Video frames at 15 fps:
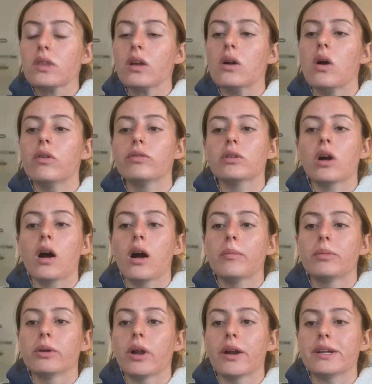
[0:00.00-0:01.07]
Overall,
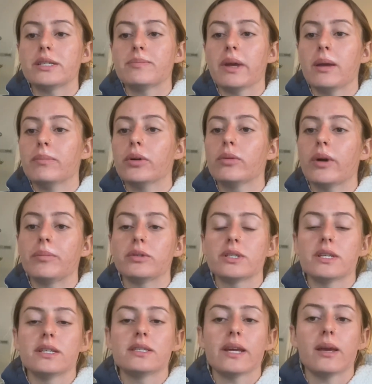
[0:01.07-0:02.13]
Bernardi's paper
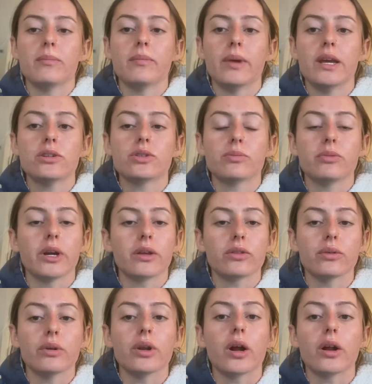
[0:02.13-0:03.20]
represents a major
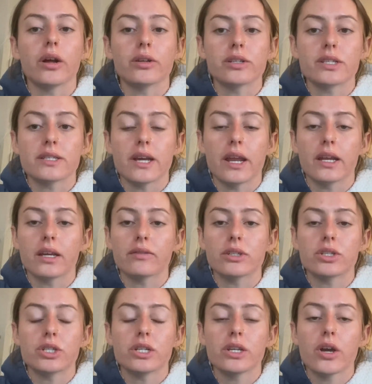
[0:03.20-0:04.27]
breakthrough in our understanding of the
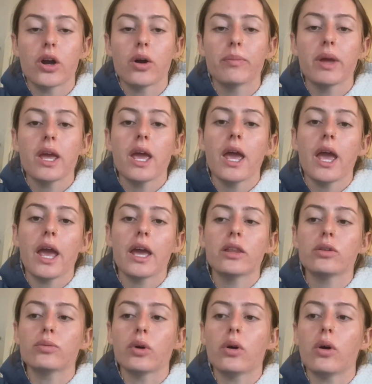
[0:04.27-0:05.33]
genome and
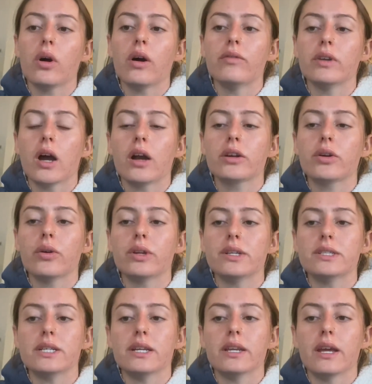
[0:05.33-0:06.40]
the role of non-coding
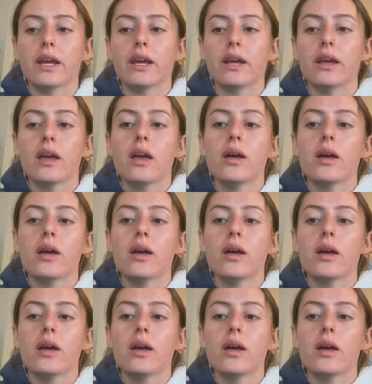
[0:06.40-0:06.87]
DNA